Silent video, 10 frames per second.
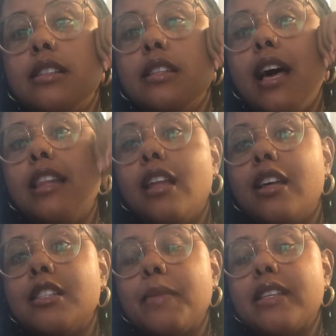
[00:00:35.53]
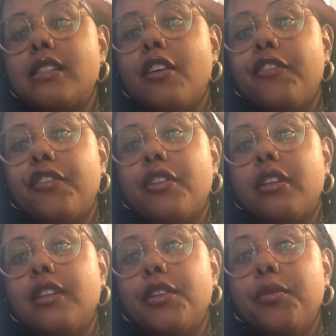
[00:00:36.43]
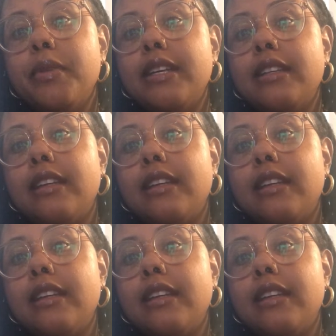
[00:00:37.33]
I lost myself for a little bit